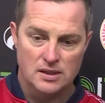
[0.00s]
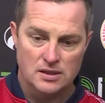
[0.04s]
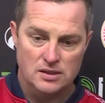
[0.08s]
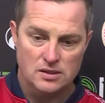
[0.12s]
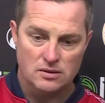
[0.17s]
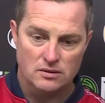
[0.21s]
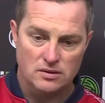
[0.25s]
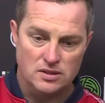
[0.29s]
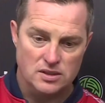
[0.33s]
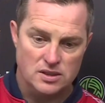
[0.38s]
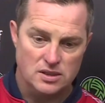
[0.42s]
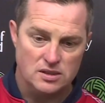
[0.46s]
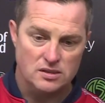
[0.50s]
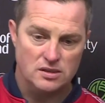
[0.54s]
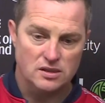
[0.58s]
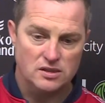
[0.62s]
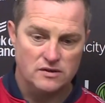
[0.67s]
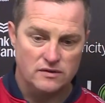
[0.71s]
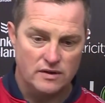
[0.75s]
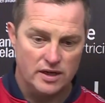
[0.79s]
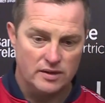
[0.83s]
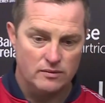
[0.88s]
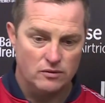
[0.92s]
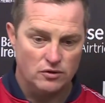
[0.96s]
So
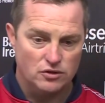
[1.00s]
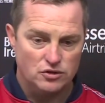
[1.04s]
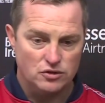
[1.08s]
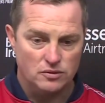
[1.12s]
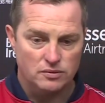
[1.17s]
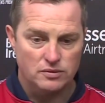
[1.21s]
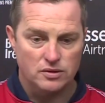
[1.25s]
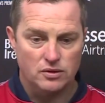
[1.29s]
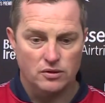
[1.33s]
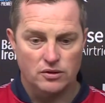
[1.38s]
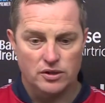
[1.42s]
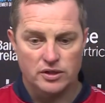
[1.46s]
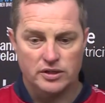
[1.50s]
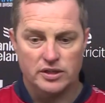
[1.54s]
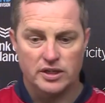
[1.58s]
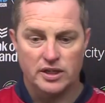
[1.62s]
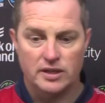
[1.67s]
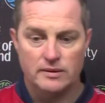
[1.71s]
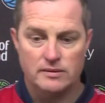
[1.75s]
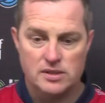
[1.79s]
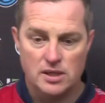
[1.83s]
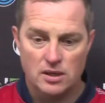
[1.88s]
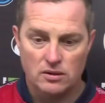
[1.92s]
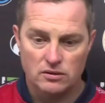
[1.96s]
it's very much up to other
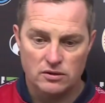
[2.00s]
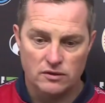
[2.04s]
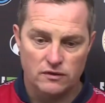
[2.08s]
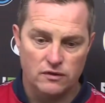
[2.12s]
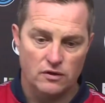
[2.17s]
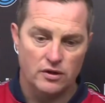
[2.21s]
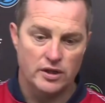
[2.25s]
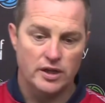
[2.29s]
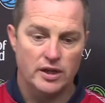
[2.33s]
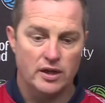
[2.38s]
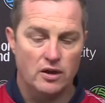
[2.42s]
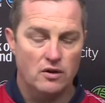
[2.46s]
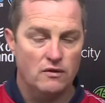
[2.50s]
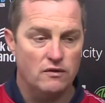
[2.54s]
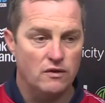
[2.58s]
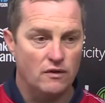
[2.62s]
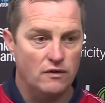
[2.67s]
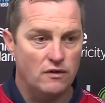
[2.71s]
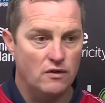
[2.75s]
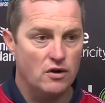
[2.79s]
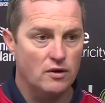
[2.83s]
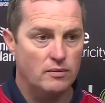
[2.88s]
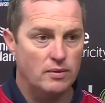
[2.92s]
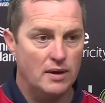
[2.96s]
teams now to fight it out
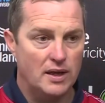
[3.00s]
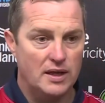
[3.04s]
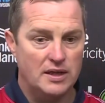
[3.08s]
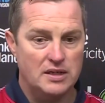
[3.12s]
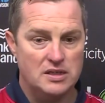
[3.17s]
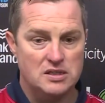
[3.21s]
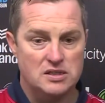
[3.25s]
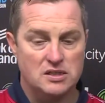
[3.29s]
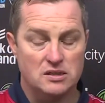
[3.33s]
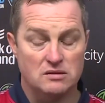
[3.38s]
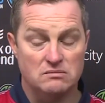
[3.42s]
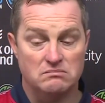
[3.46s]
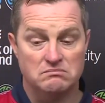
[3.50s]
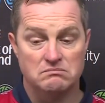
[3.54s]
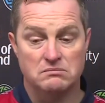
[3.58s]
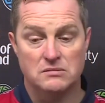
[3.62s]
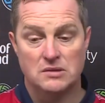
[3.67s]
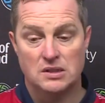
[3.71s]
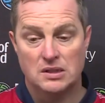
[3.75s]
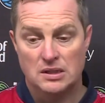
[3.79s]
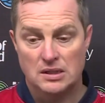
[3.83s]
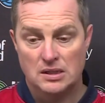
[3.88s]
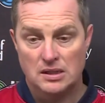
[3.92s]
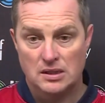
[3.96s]
for 4th place
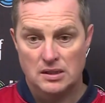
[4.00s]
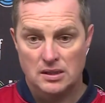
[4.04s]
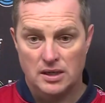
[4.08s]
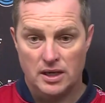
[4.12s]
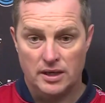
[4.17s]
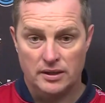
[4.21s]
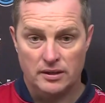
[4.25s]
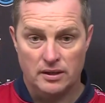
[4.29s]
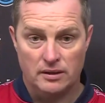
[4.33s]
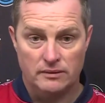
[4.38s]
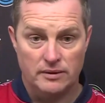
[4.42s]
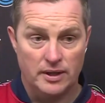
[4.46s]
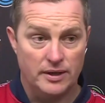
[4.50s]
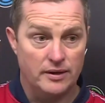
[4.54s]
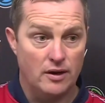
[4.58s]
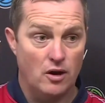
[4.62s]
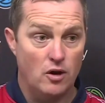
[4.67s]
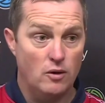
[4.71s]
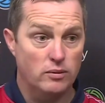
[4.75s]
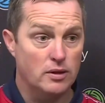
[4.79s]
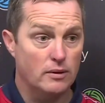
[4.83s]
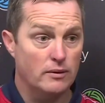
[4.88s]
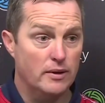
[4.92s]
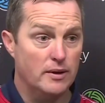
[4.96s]
and
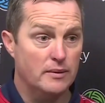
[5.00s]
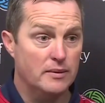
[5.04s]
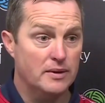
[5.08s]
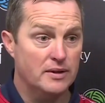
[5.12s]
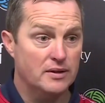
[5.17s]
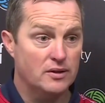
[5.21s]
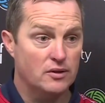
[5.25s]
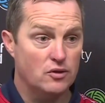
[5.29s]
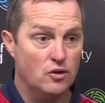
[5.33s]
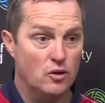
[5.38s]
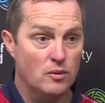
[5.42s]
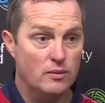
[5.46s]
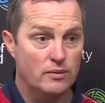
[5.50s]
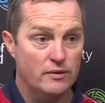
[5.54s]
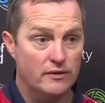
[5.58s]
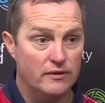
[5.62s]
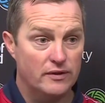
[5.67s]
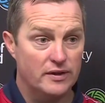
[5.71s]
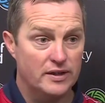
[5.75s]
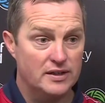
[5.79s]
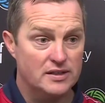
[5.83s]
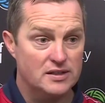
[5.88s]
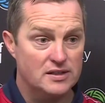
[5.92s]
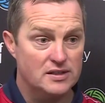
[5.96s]
hope that we win the cup
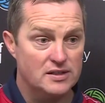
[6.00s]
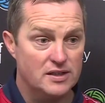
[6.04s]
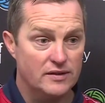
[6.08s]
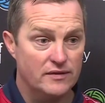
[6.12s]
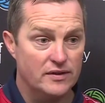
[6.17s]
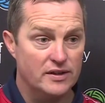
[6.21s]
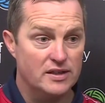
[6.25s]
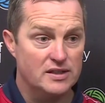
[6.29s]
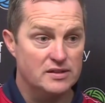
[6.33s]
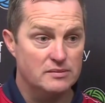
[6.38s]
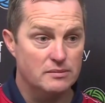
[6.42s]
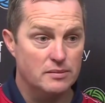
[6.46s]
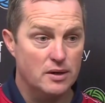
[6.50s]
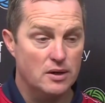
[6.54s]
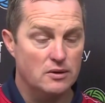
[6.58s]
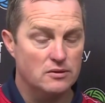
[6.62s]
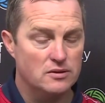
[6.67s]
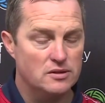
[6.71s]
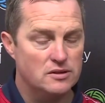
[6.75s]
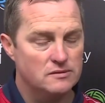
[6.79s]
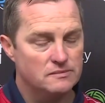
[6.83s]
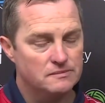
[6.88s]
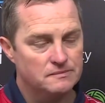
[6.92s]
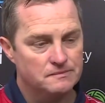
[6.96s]
if it isn't
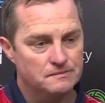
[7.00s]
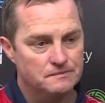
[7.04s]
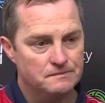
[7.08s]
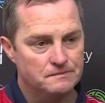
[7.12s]
Bows.